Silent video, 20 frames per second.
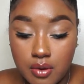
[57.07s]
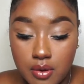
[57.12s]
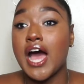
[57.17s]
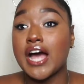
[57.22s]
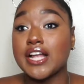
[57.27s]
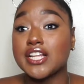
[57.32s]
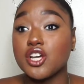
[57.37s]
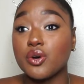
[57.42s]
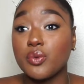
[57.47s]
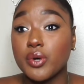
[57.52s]

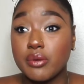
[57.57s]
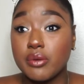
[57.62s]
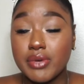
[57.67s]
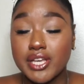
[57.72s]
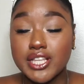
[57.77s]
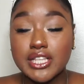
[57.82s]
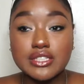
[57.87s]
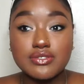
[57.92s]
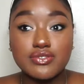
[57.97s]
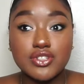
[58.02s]
I don't want to
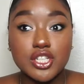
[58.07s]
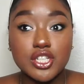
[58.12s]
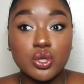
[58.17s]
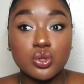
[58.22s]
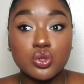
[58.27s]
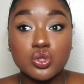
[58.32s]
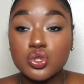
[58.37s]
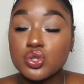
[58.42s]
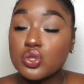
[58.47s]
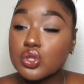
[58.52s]
make this video
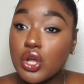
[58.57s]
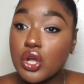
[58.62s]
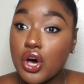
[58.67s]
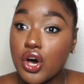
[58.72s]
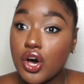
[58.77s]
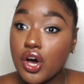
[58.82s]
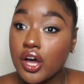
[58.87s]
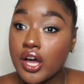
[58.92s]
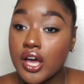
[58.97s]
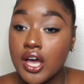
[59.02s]
too
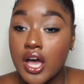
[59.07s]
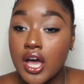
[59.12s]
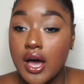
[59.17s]
long.